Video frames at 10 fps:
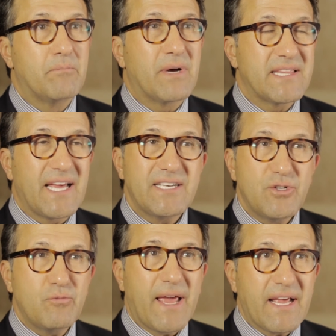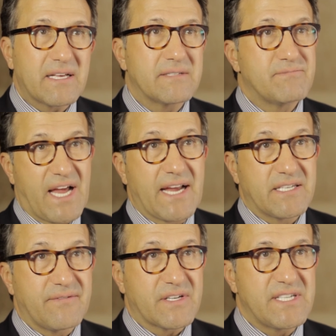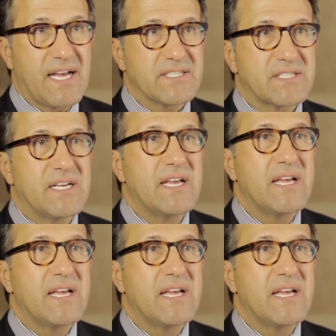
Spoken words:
but they do make scientific sense.